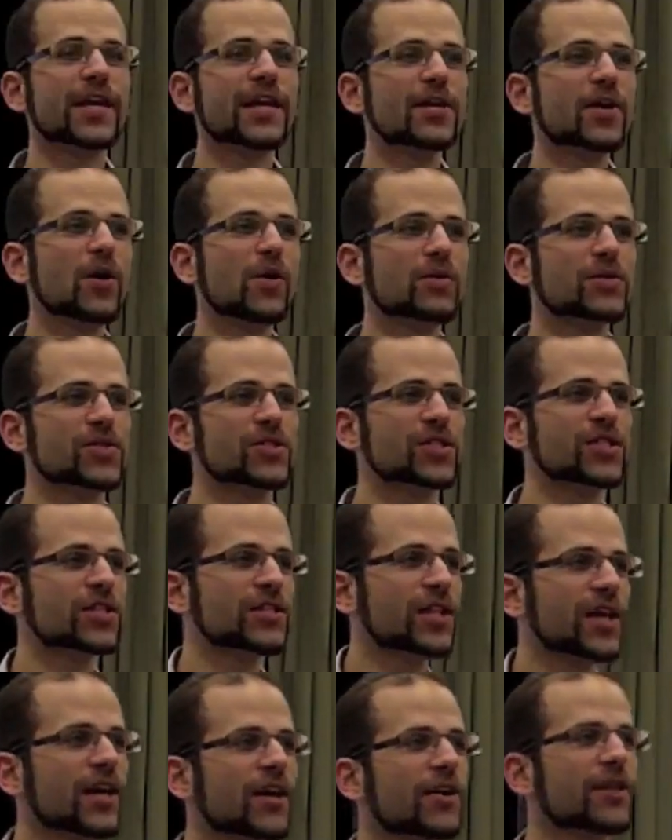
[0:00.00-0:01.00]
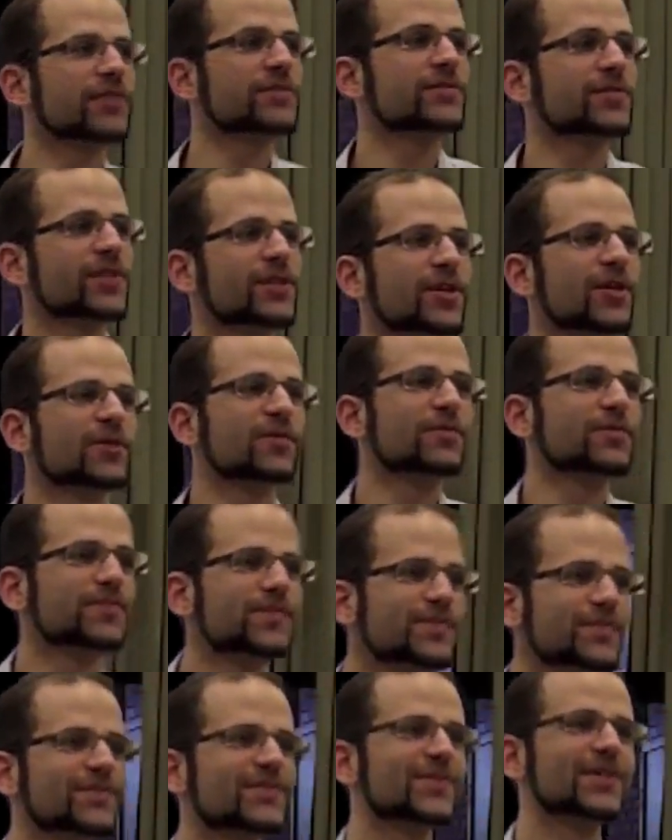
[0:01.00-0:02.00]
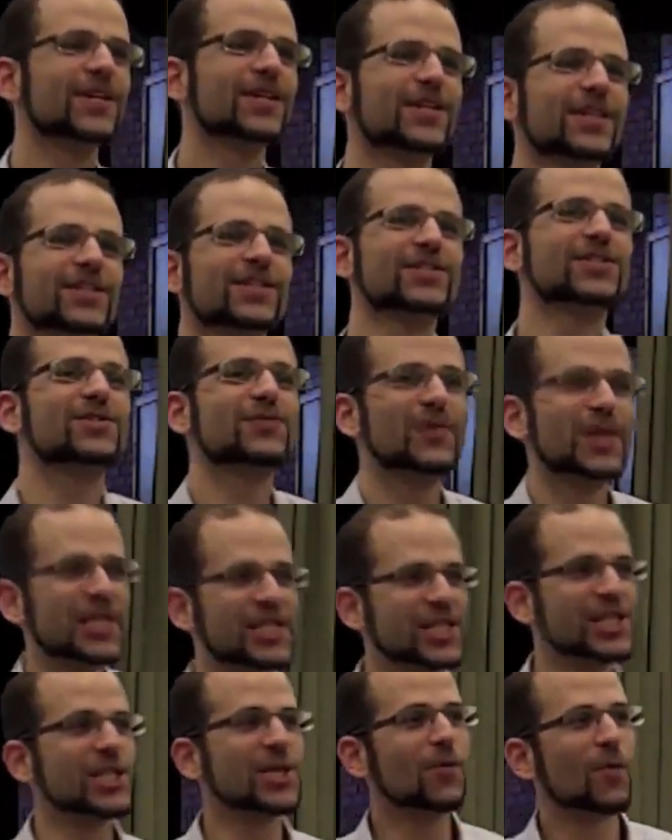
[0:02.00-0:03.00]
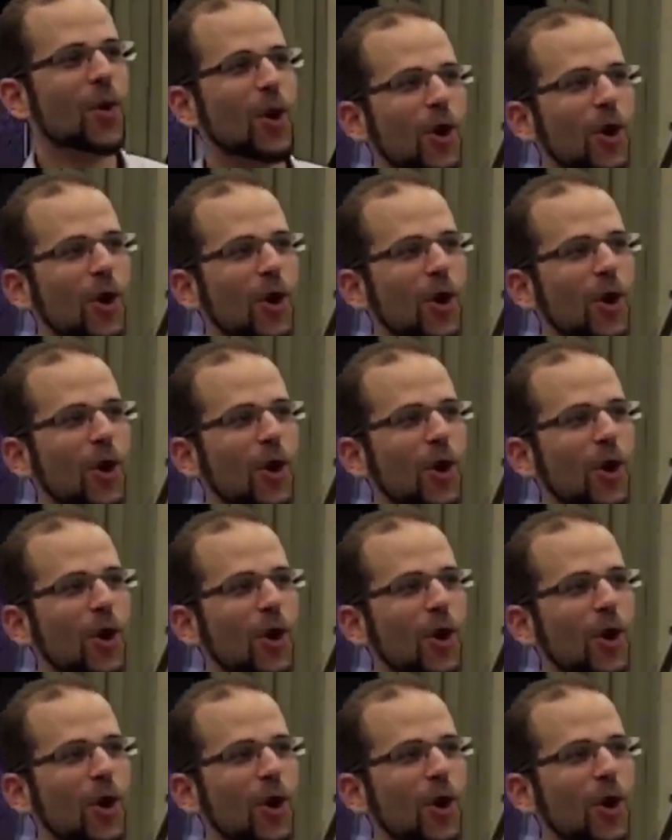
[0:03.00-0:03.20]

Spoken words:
They don't sit there and, when they see the